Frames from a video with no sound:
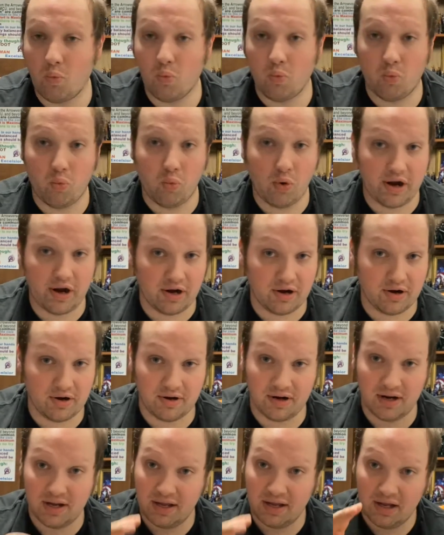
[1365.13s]

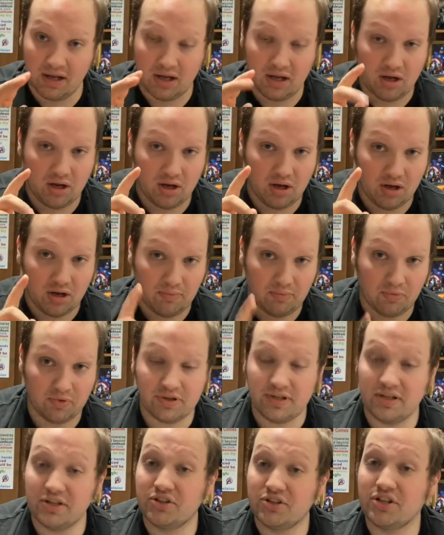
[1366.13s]
where
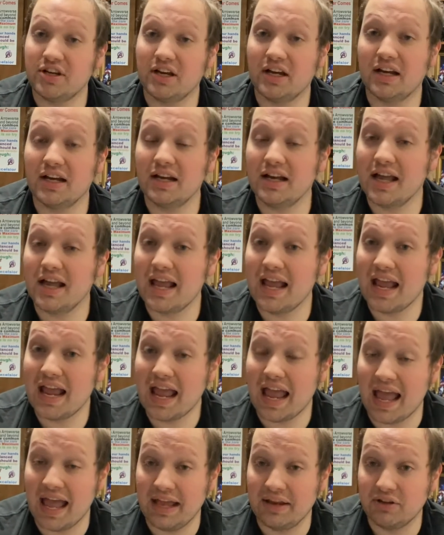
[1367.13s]
Morticia
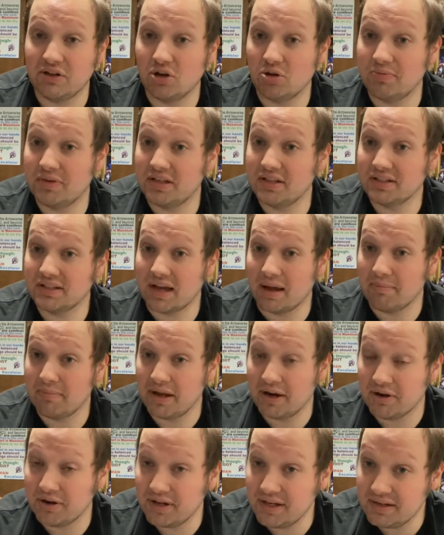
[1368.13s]
and Gomez got
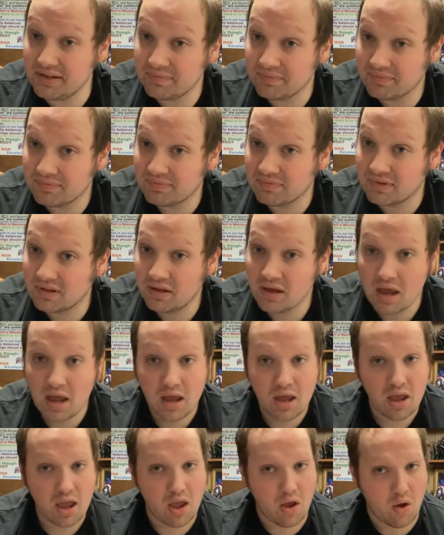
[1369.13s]
married,
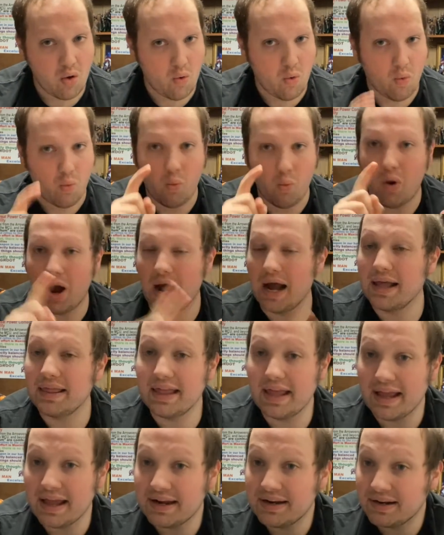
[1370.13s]
why they
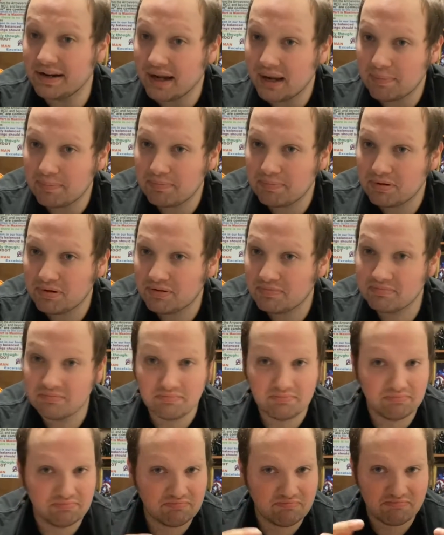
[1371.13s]
ended up
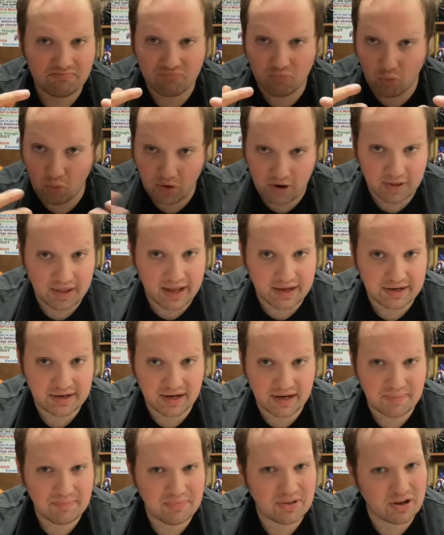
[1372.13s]
where they ended
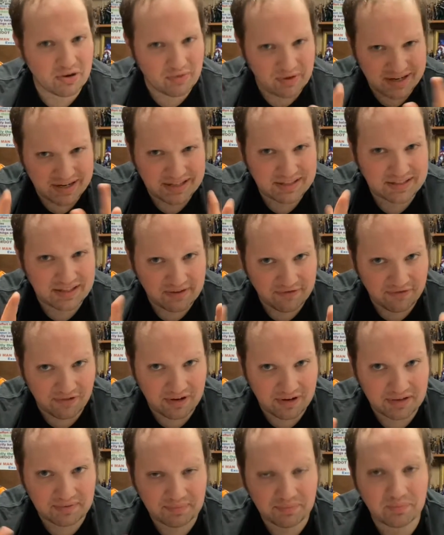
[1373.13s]
up, though it is
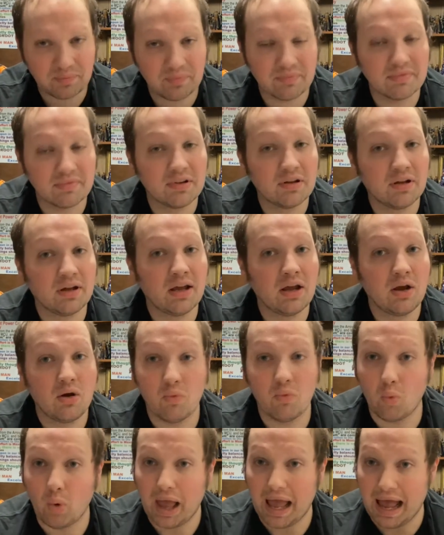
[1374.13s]
different,
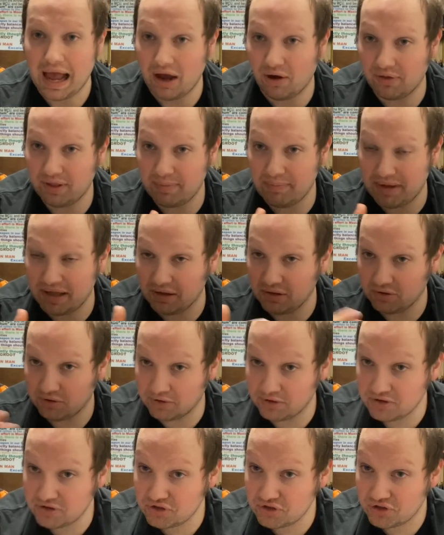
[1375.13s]
how they met
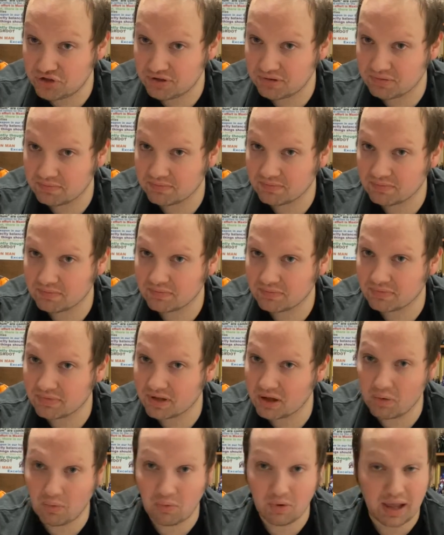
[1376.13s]
Lurch,
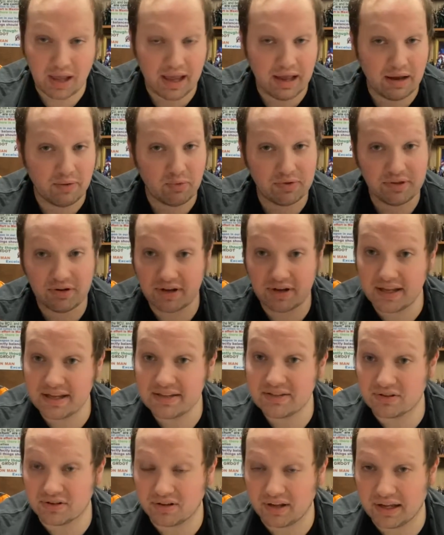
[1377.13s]
and what their kids
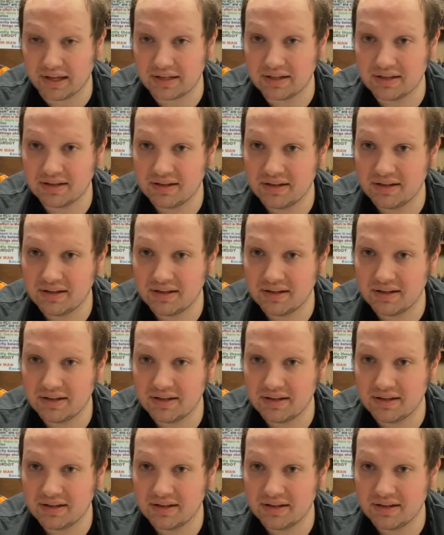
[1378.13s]
are like.